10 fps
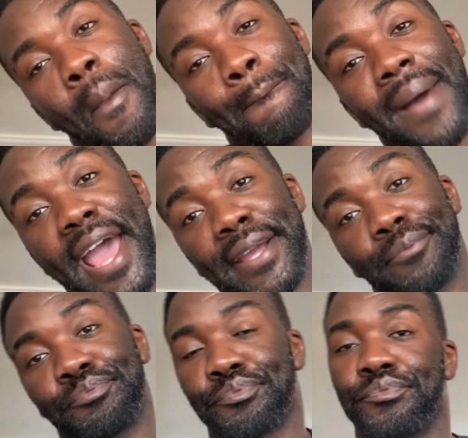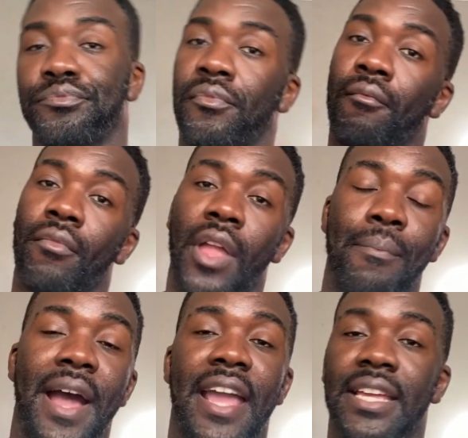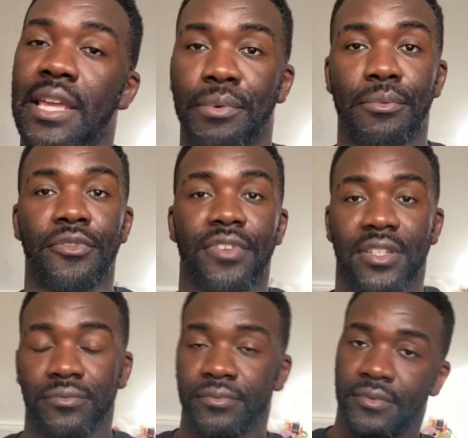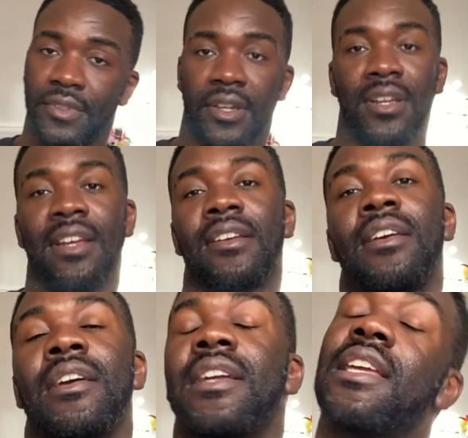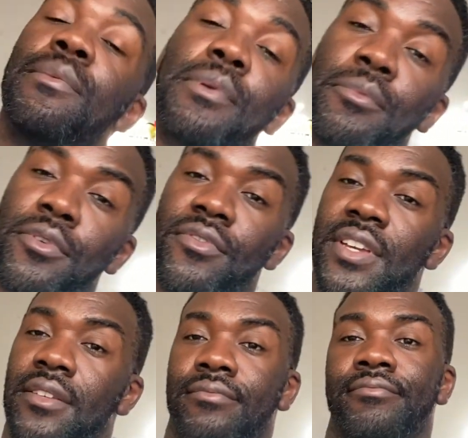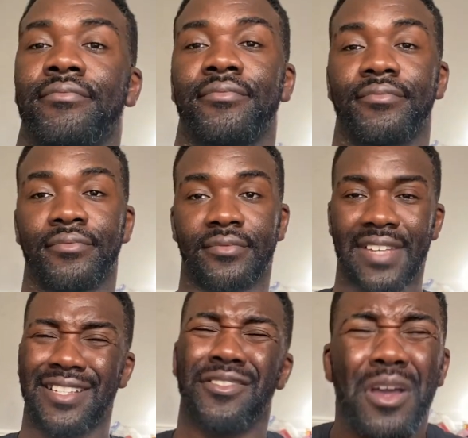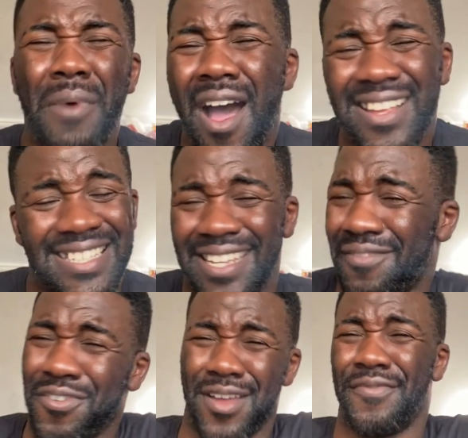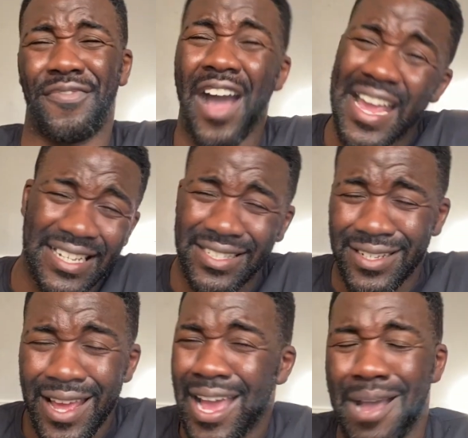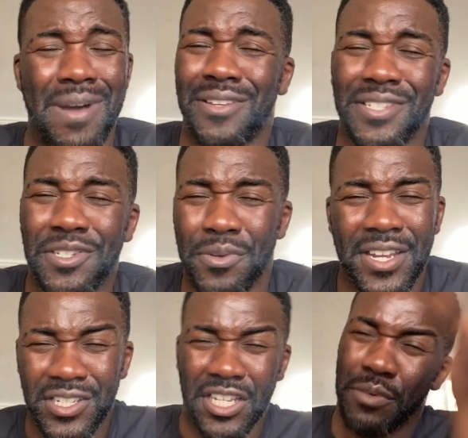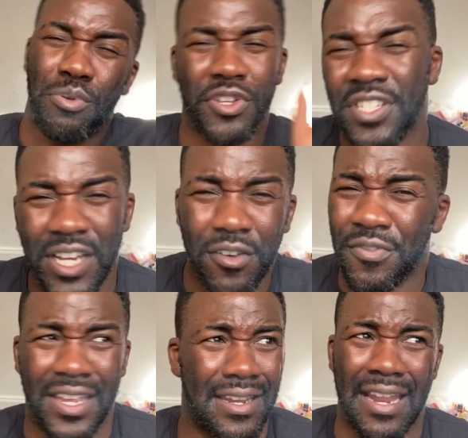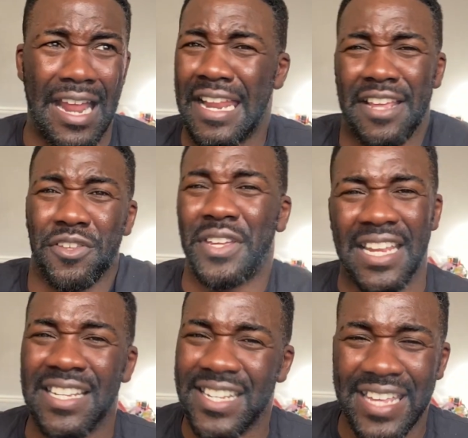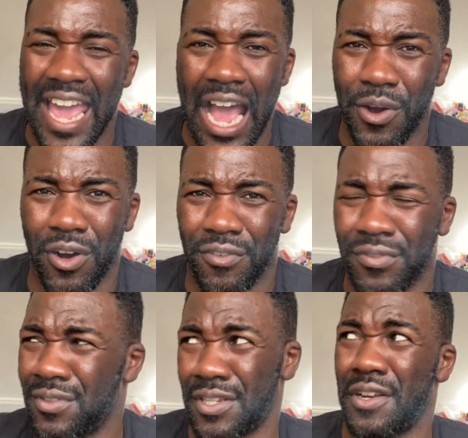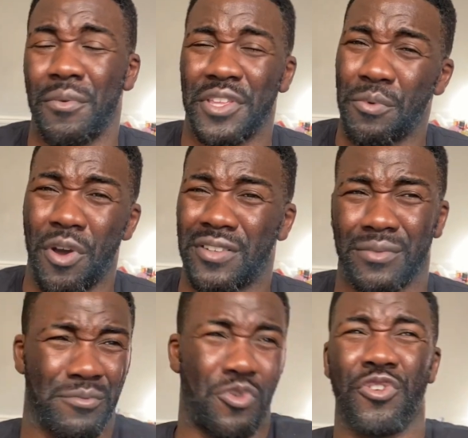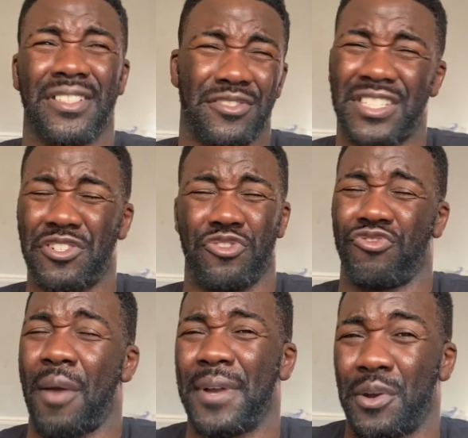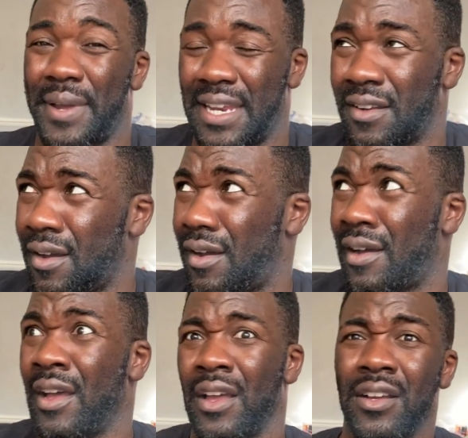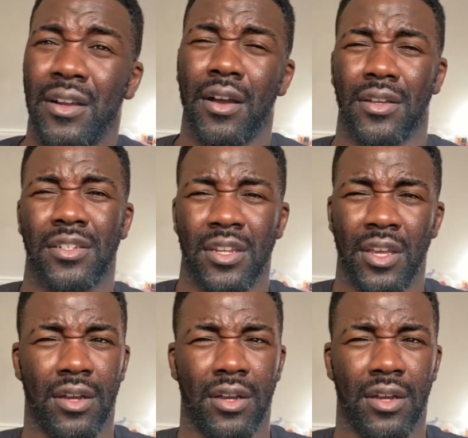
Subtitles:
bye. Bye, and keep it moving. Keep it moving. And stop asking for advice about situations that you put yourself in and that you can easily get out of. Don't know what you want. Of course, I'm such a drama queen. Oh, gosh.